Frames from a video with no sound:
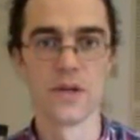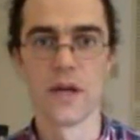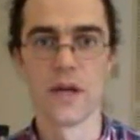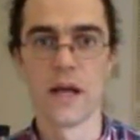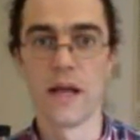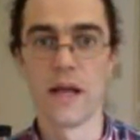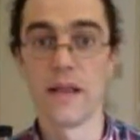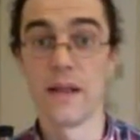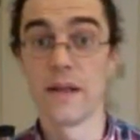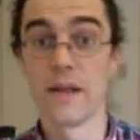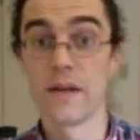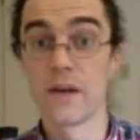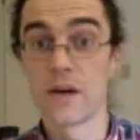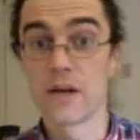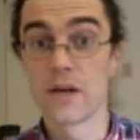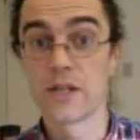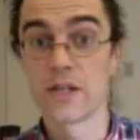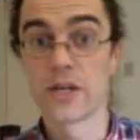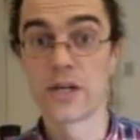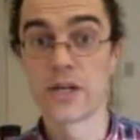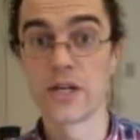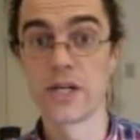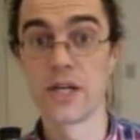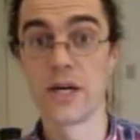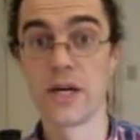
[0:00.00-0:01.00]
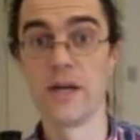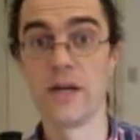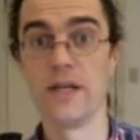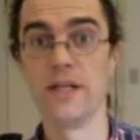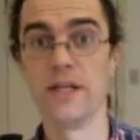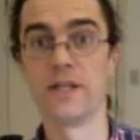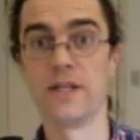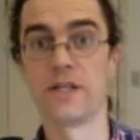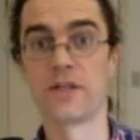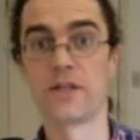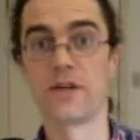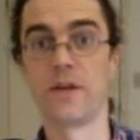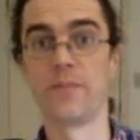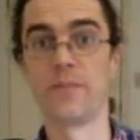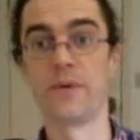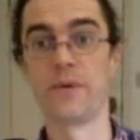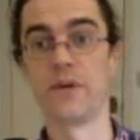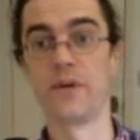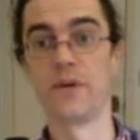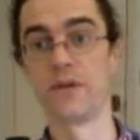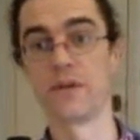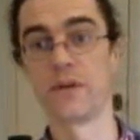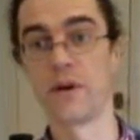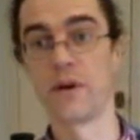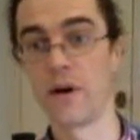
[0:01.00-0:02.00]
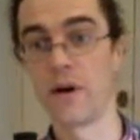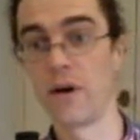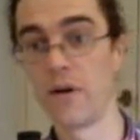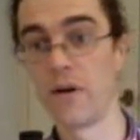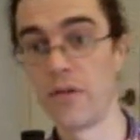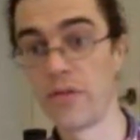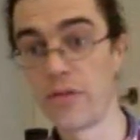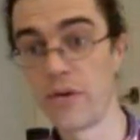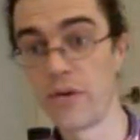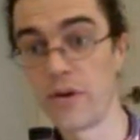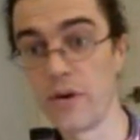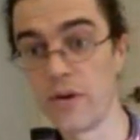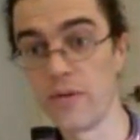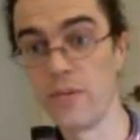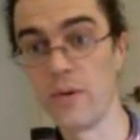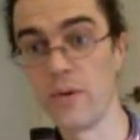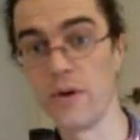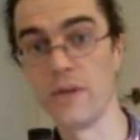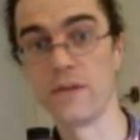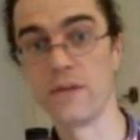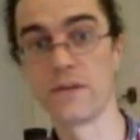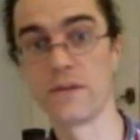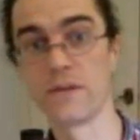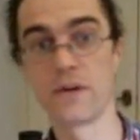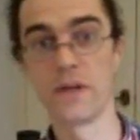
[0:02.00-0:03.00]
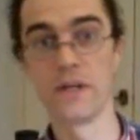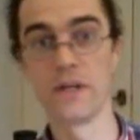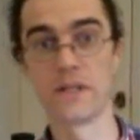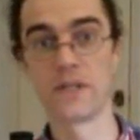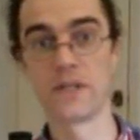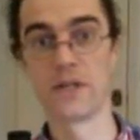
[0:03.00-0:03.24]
And then our tertiary descriptors are our third ones, right?